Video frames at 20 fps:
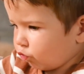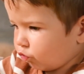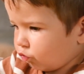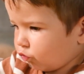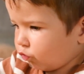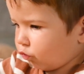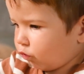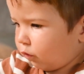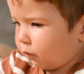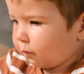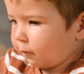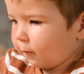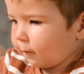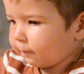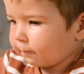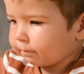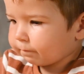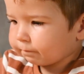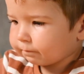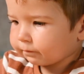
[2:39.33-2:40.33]

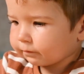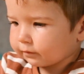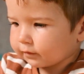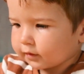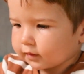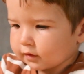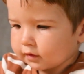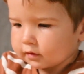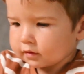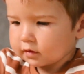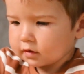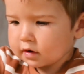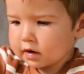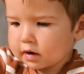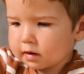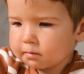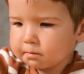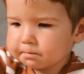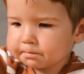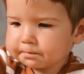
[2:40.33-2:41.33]
consider using
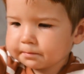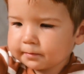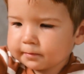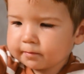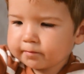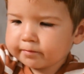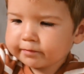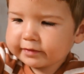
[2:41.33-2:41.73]
natural light,